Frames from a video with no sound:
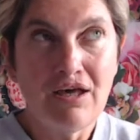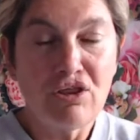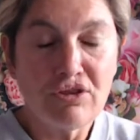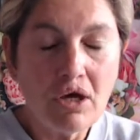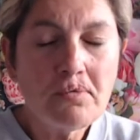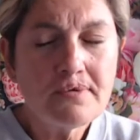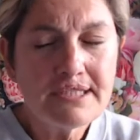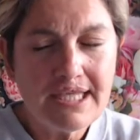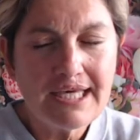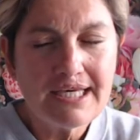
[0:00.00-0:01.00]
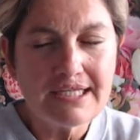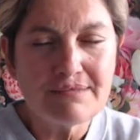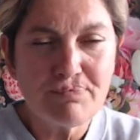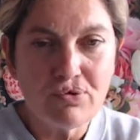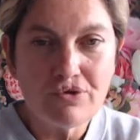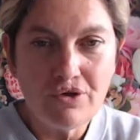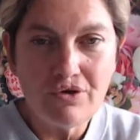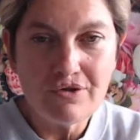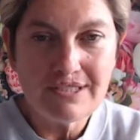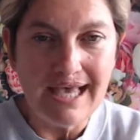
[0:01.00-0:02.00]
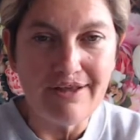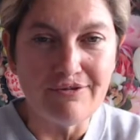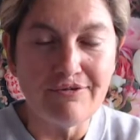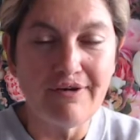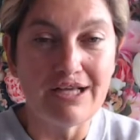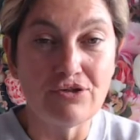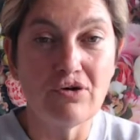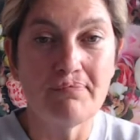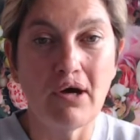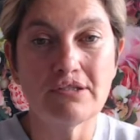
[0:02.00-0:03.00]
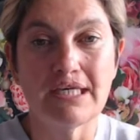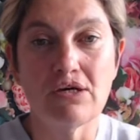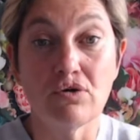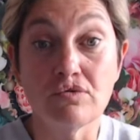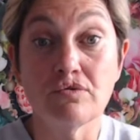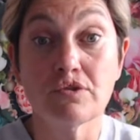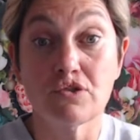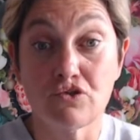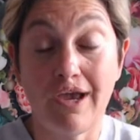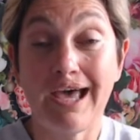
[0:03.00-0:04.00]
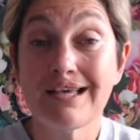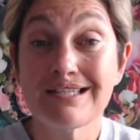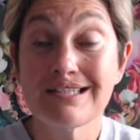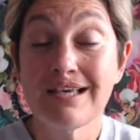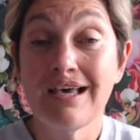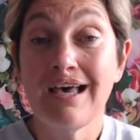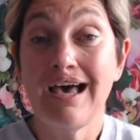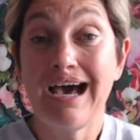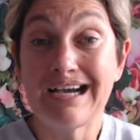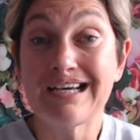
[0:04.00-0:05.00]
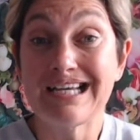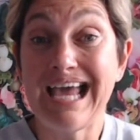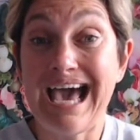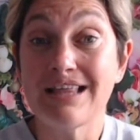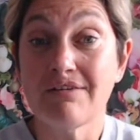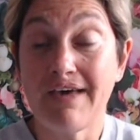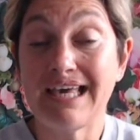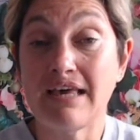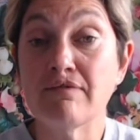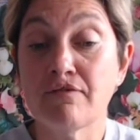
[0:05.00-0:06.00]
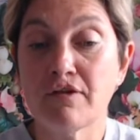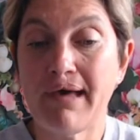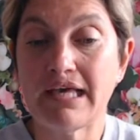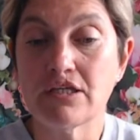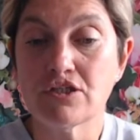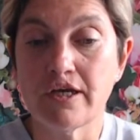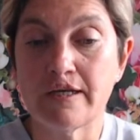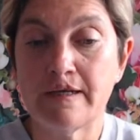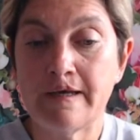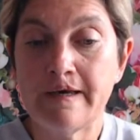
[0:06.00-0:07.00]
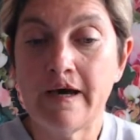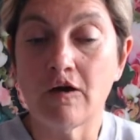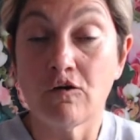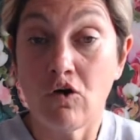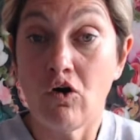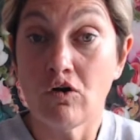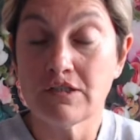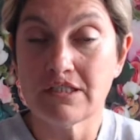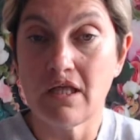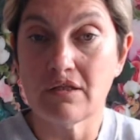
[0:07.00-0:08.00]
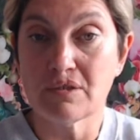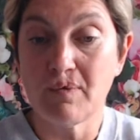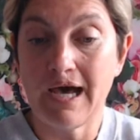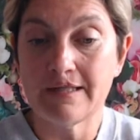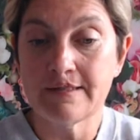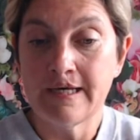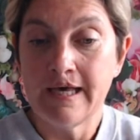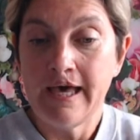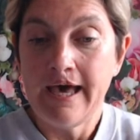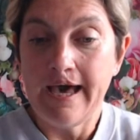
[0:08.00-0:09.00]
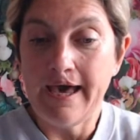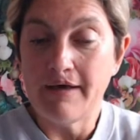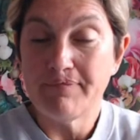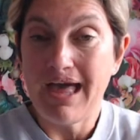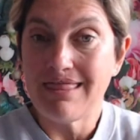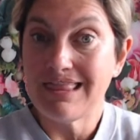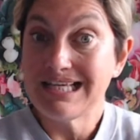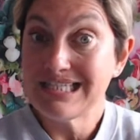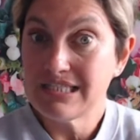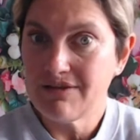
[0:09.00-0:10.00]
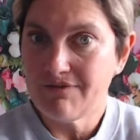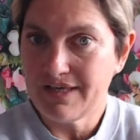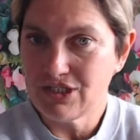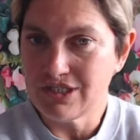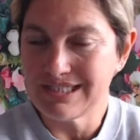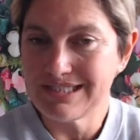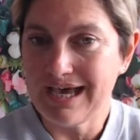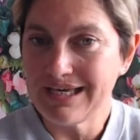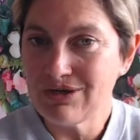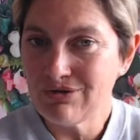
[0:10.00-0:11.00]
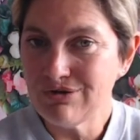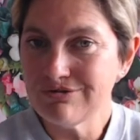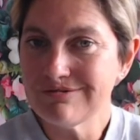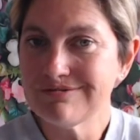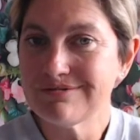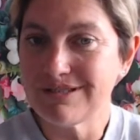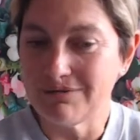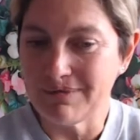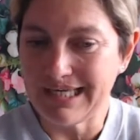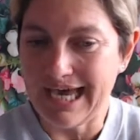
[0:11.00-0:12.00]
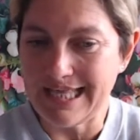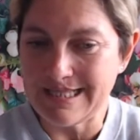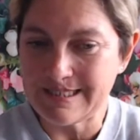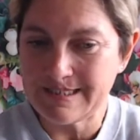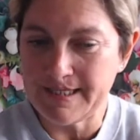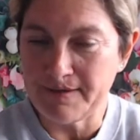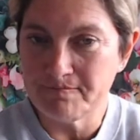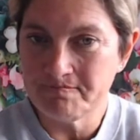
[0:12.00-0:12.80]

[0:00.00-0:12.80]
Those things put yourself and your body under stress and can elevate inflammation and cortisol as well. And this is the vicious cycle that we get into.